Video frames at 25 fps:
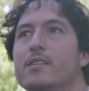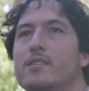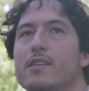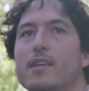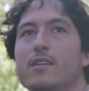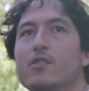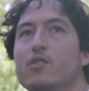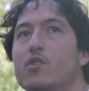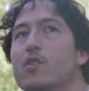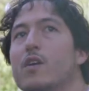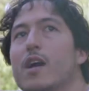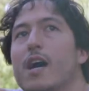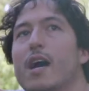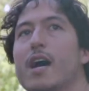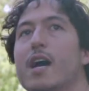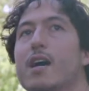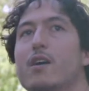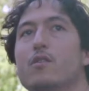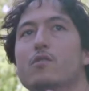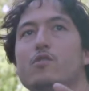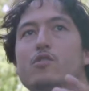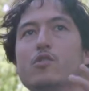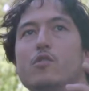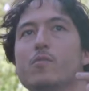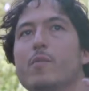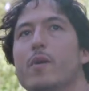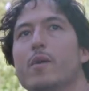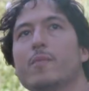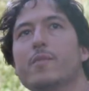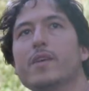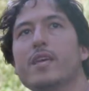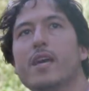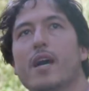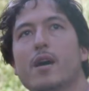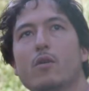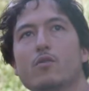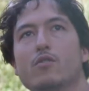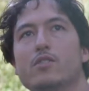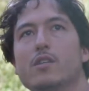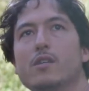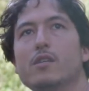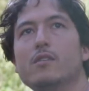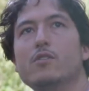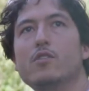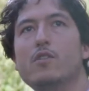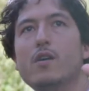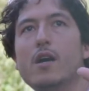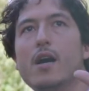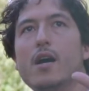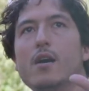your house, or maybe outside
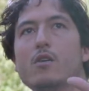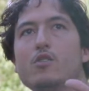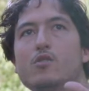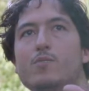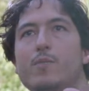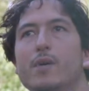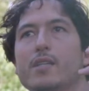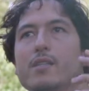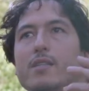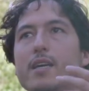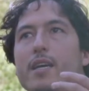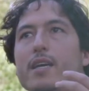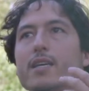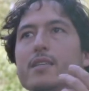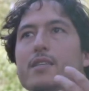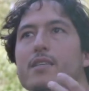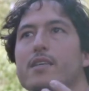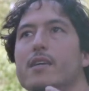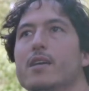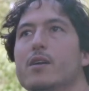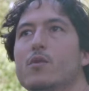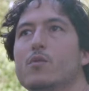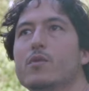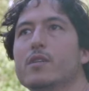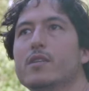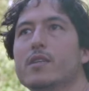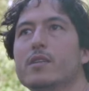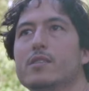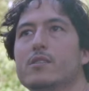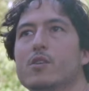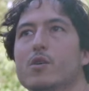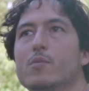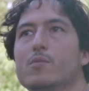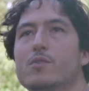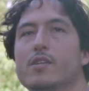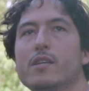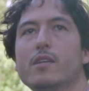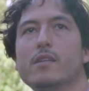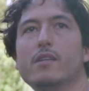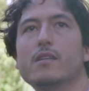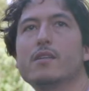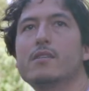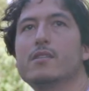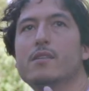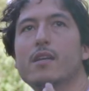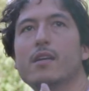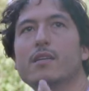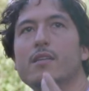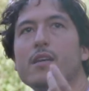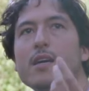your house. But the idea with this object
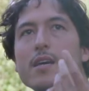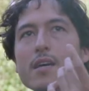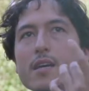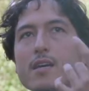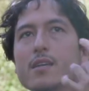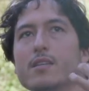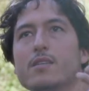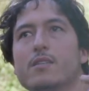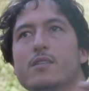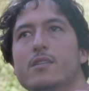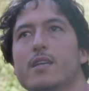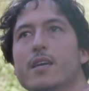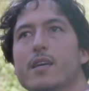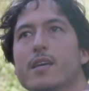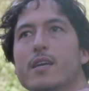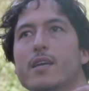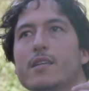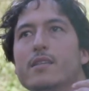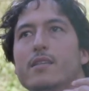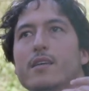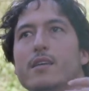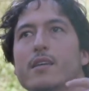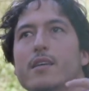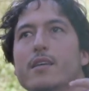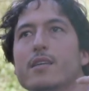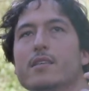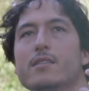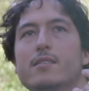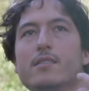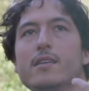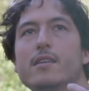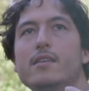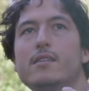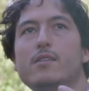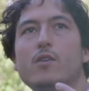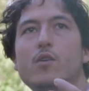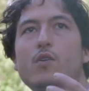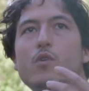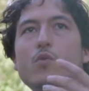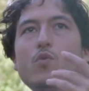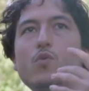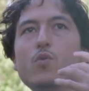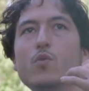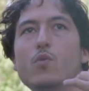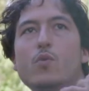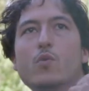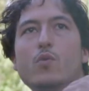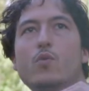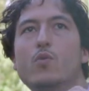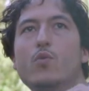is that the insect, or
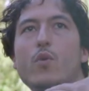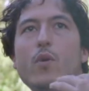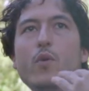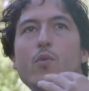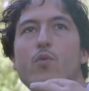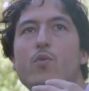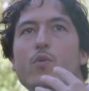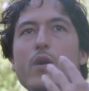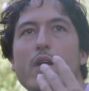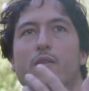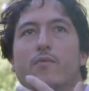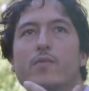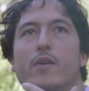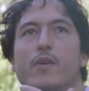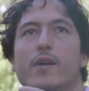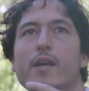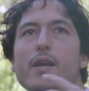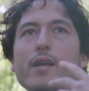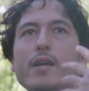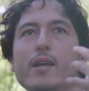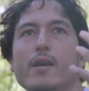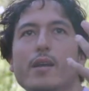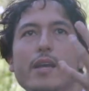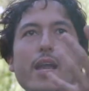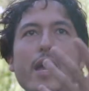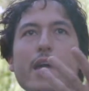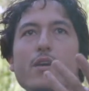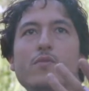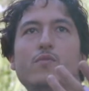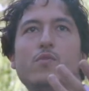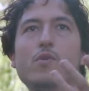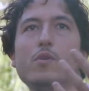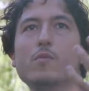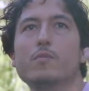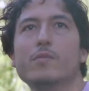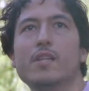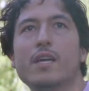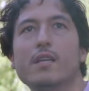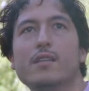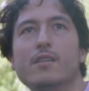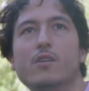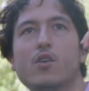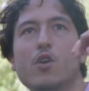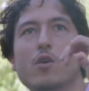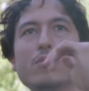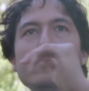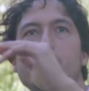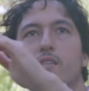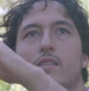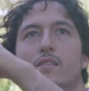whoever life form that
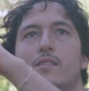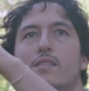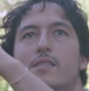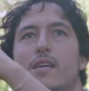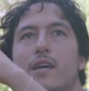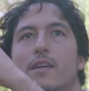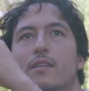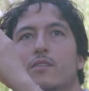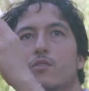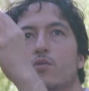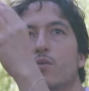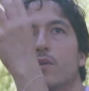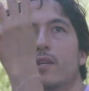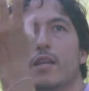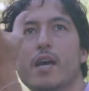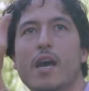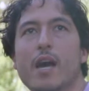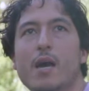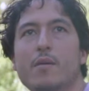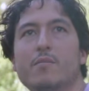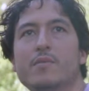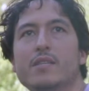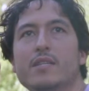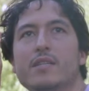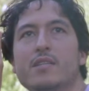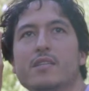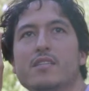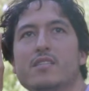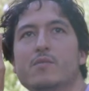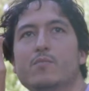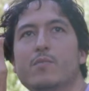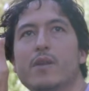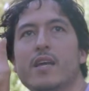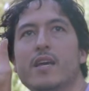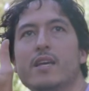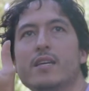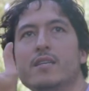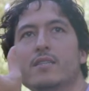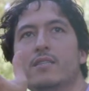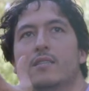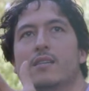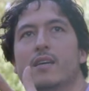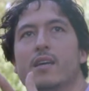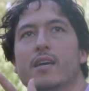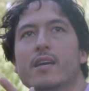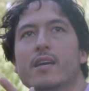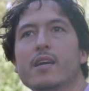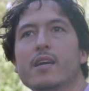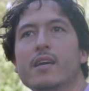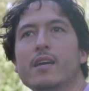comes inside to inhabit this place,
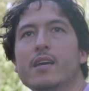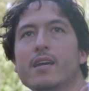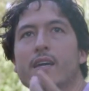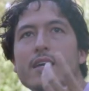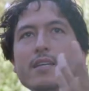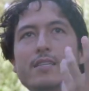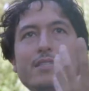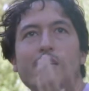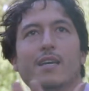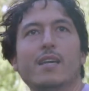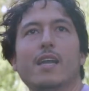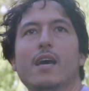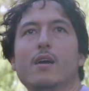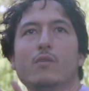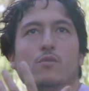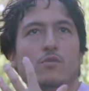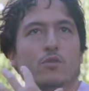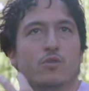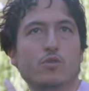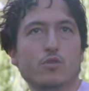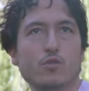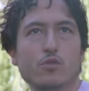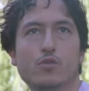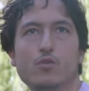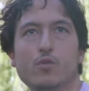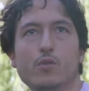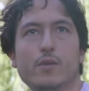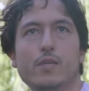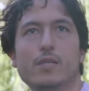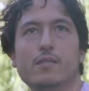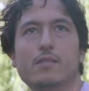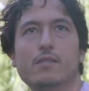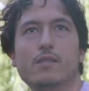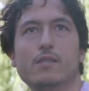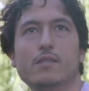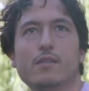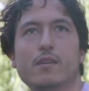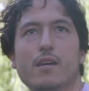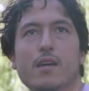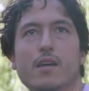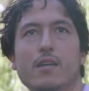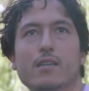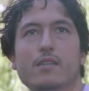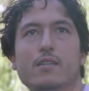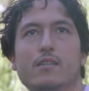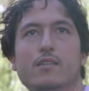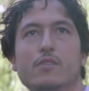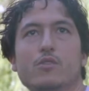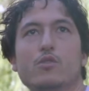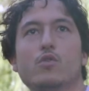it's allowed to do it.
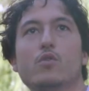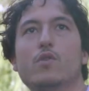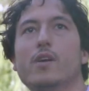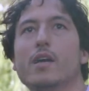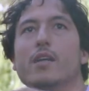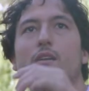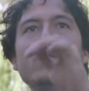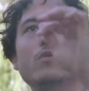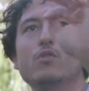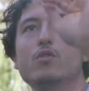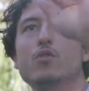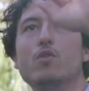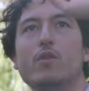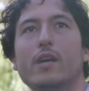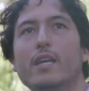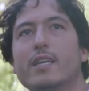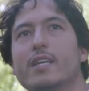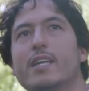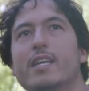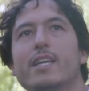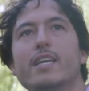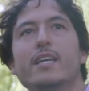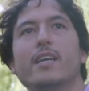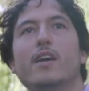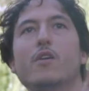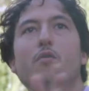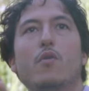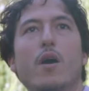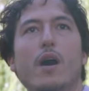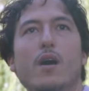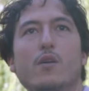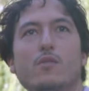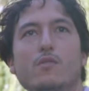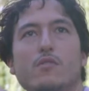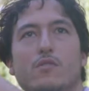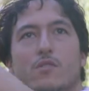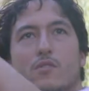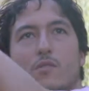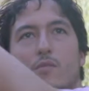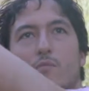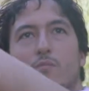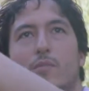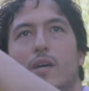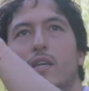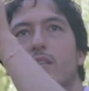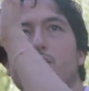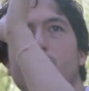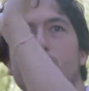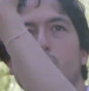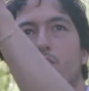And you can clean around,
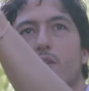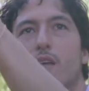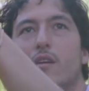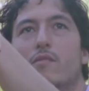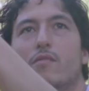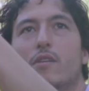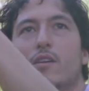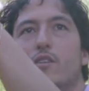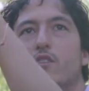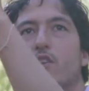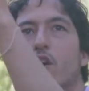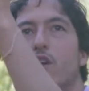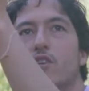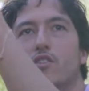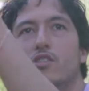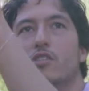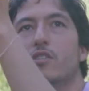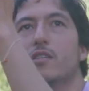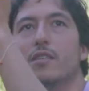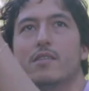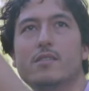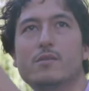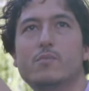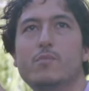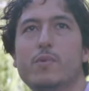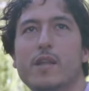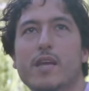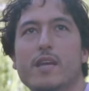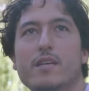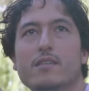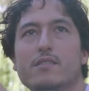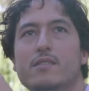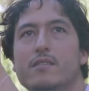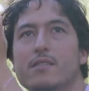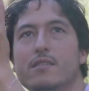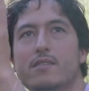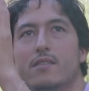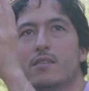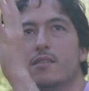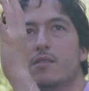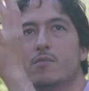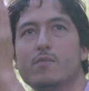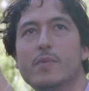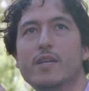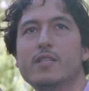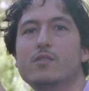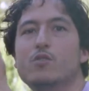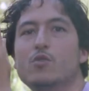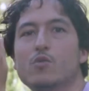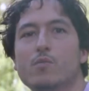but you never touch this place. This is
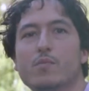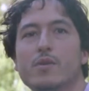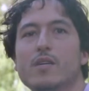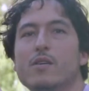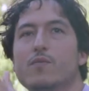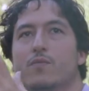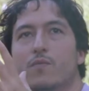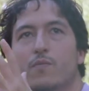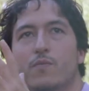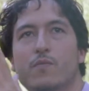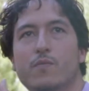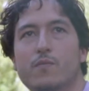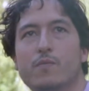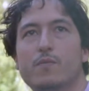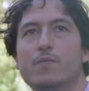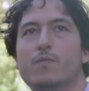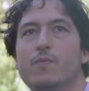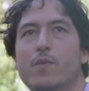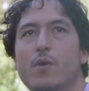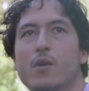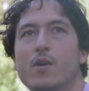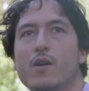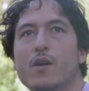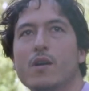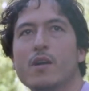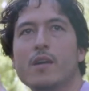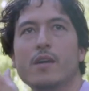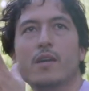meant to be for